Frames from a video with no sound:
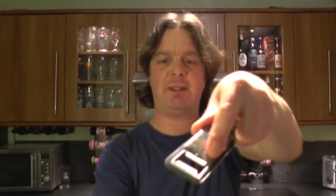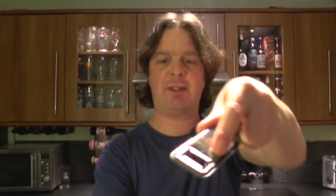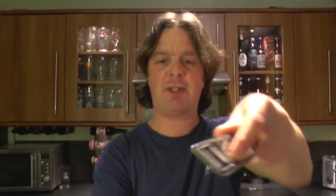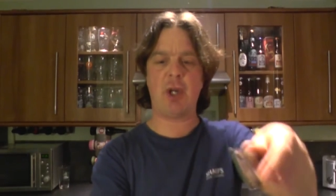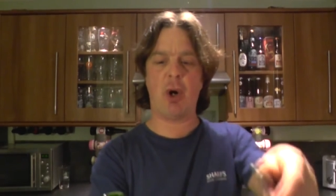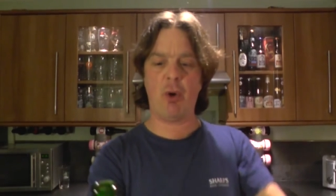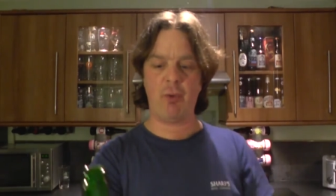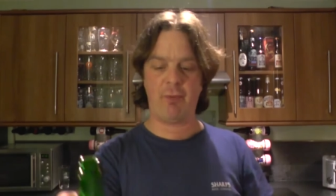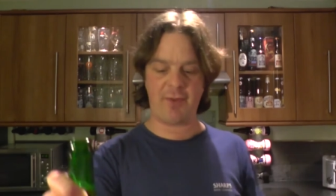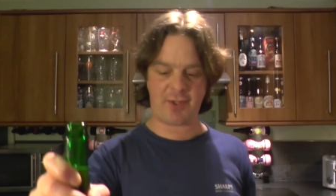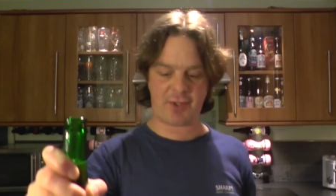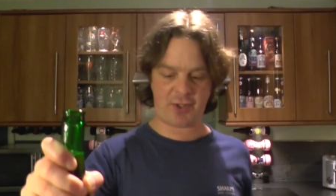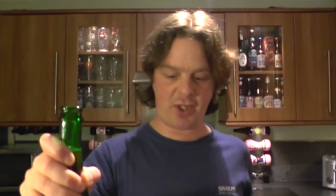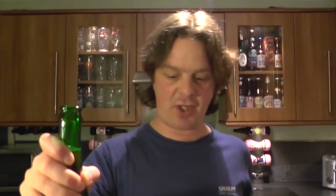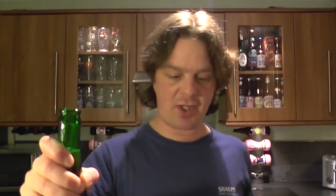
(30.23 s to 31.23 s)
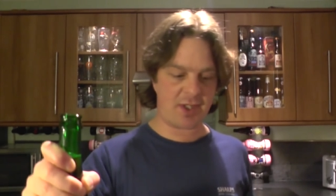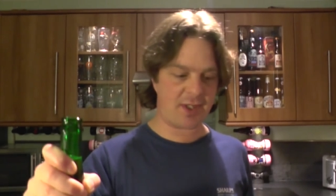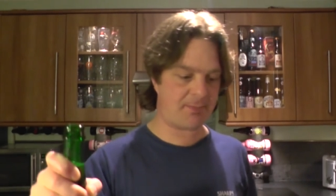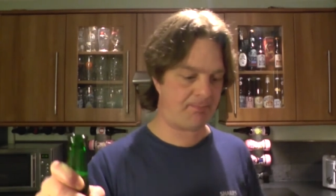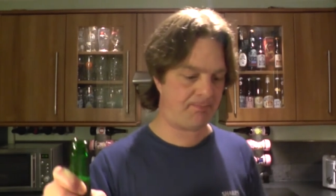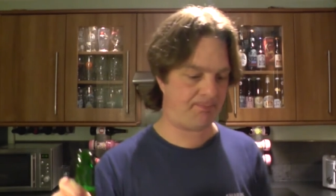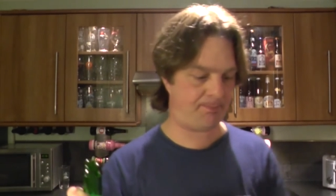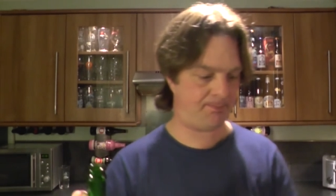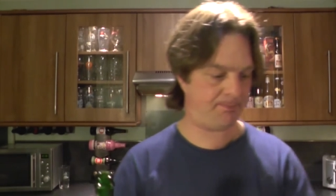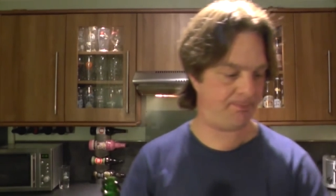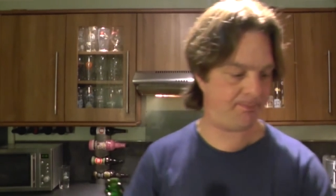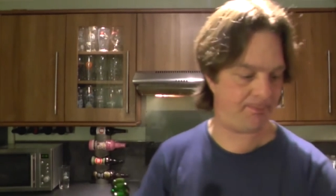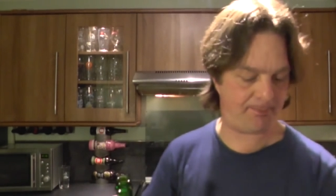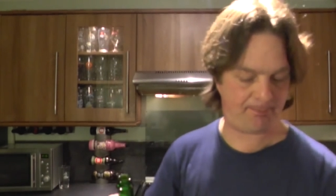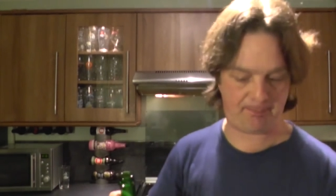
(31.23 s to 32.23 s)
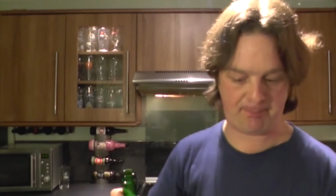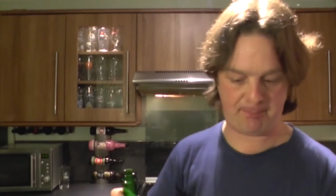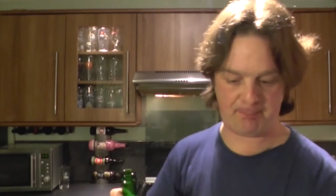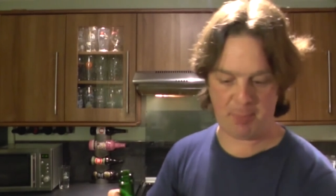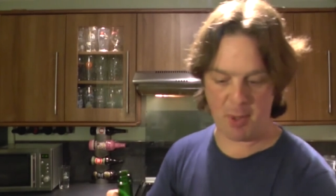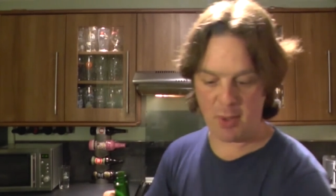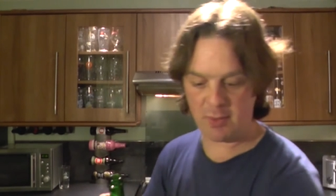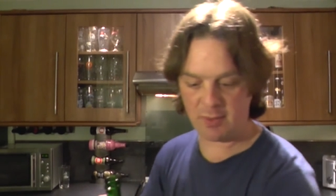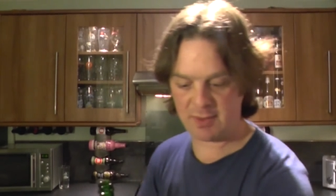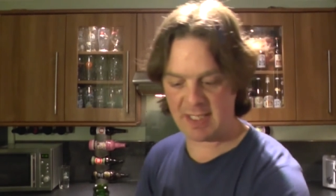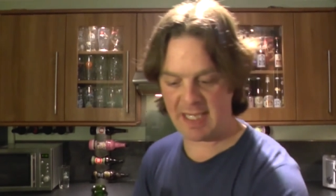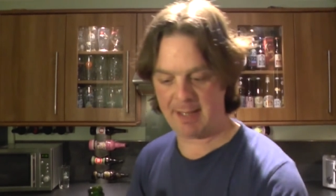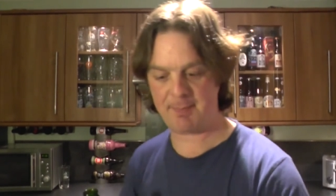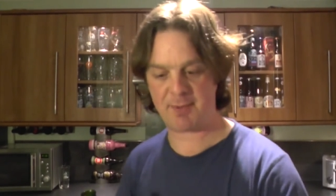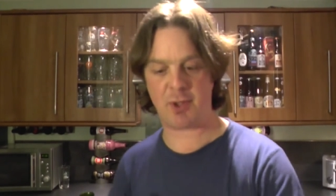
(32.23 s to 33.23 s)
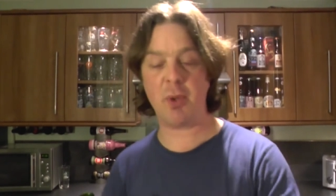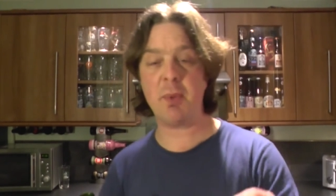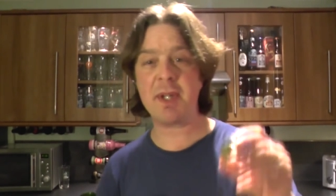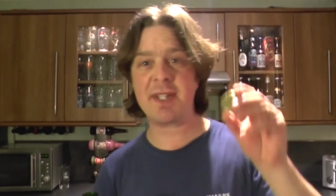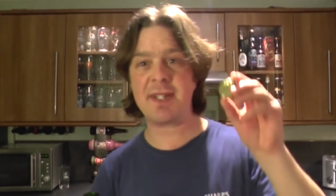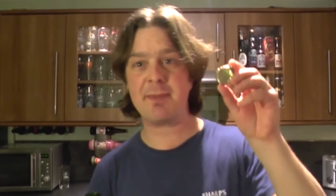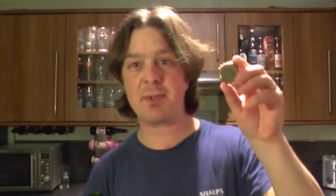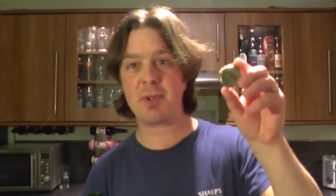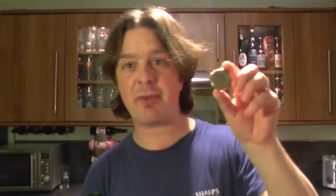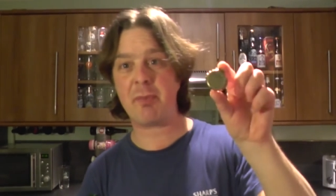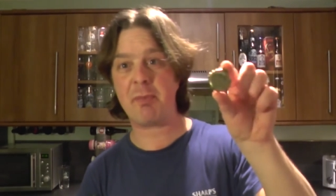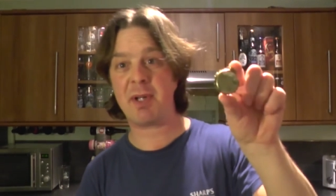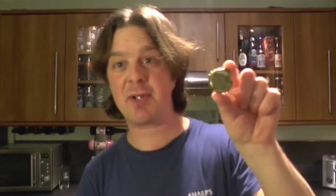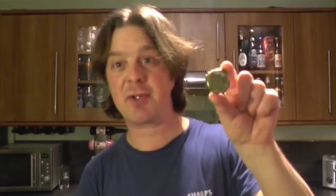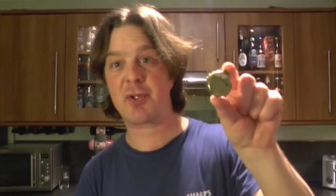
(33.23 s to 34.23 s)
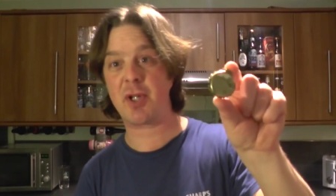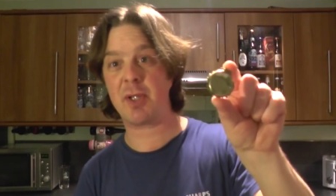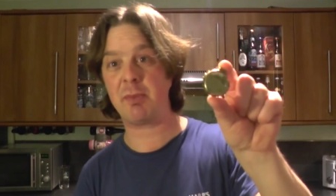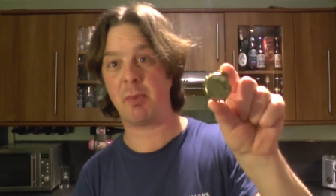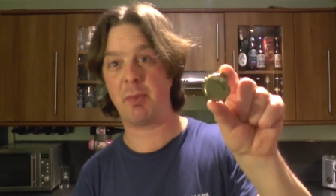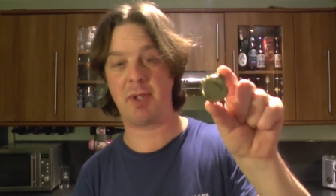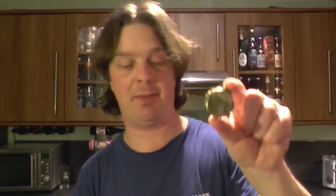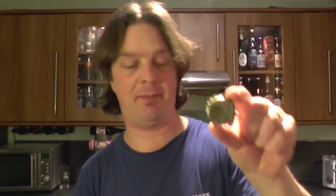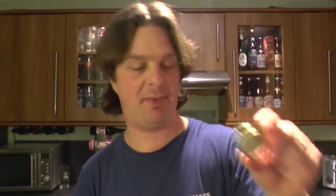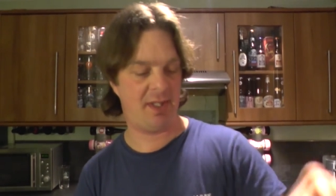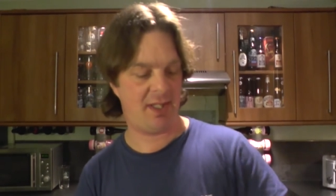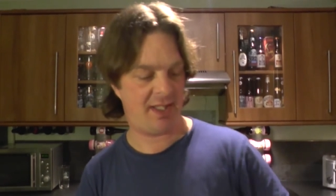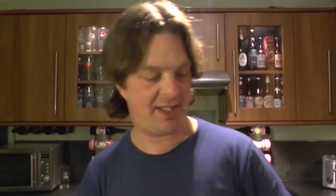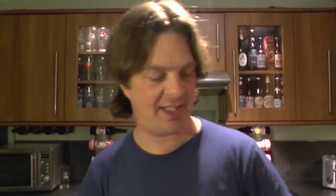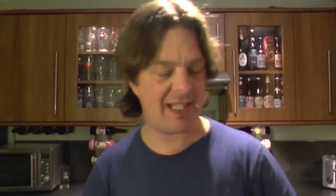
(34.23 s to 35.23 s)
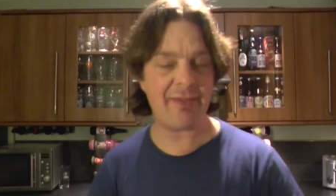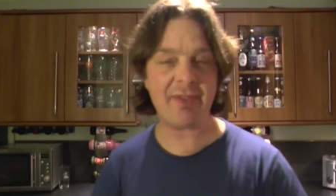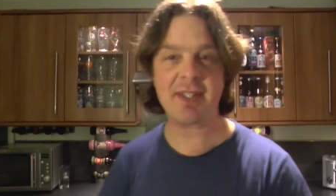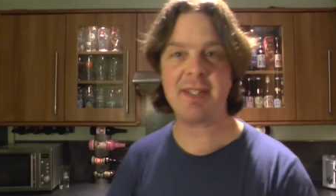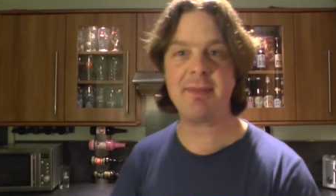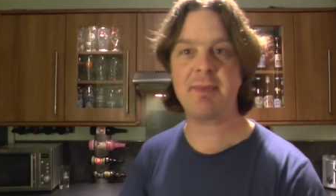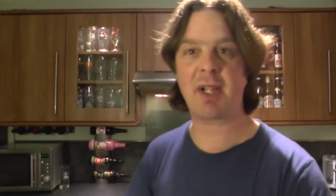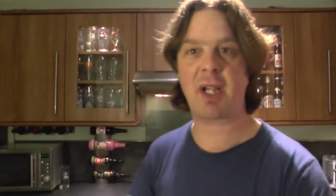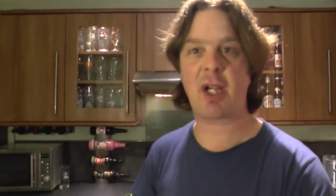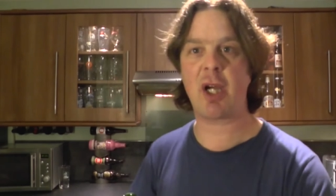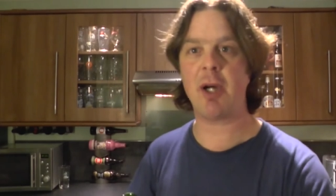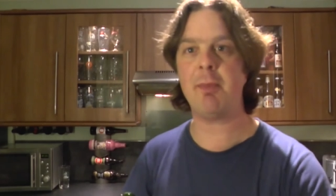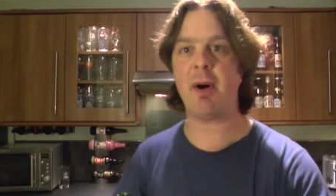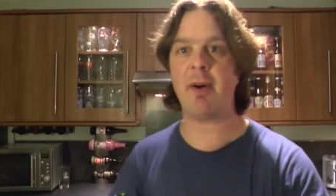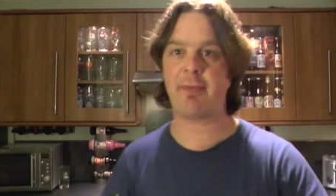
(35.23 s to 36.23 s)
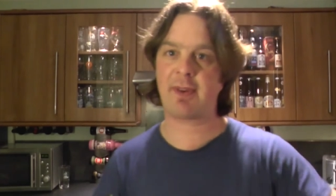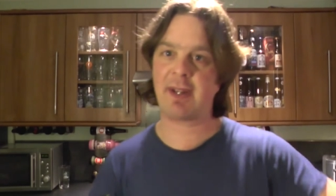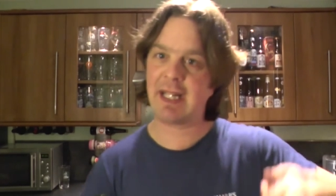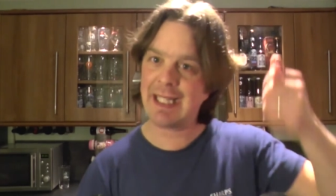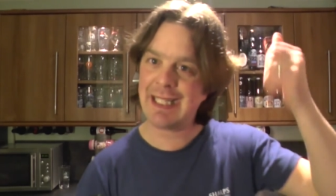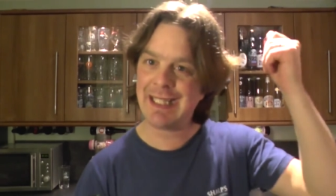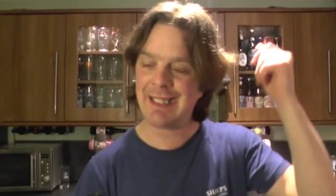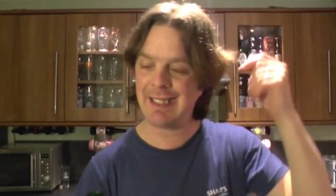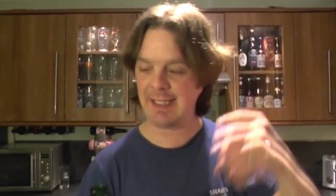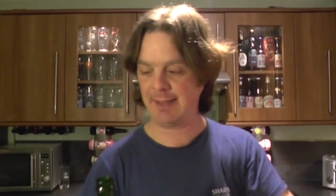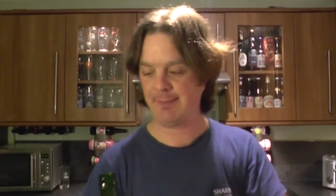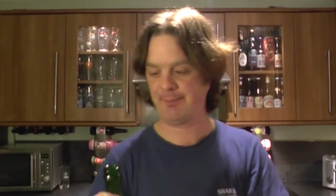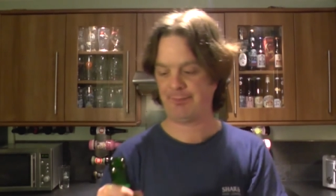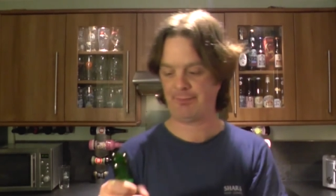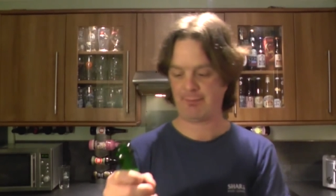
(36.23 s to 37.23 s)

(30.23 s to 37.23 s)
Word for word: The oversized bottle caps always seem to have a bit of trouble with them. They never seem to come off cleanly.